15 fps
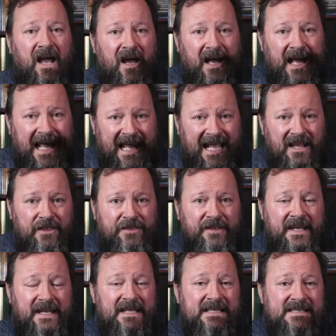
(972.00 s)
a
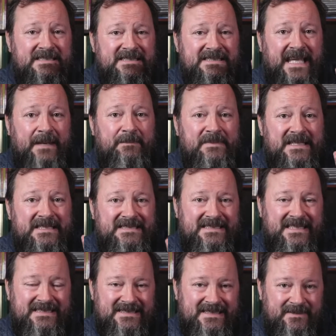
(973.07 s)
healthy
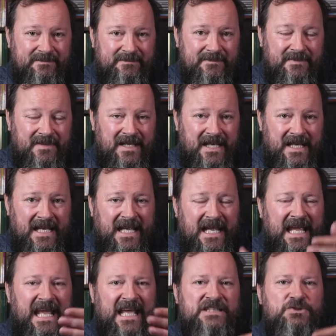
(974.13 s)
skepticism
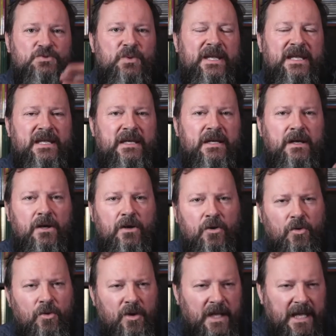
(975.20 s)
as we
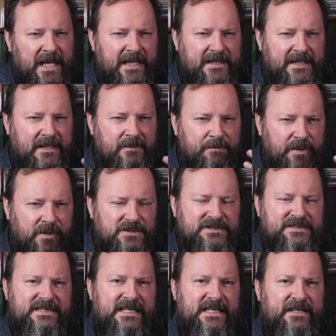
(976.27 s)
go ahead and
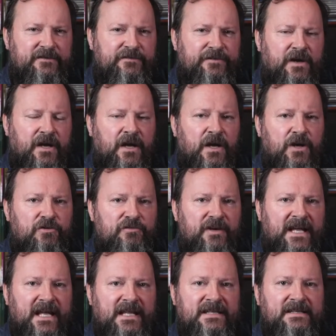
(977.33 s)
perceive
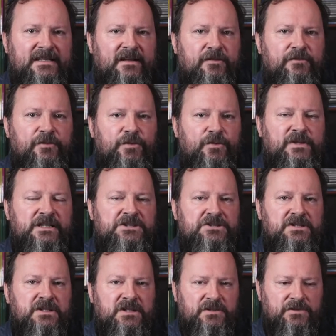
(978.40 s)
reality through
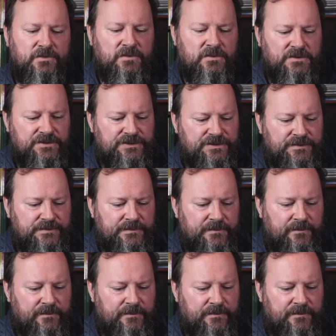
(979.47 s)
digital tools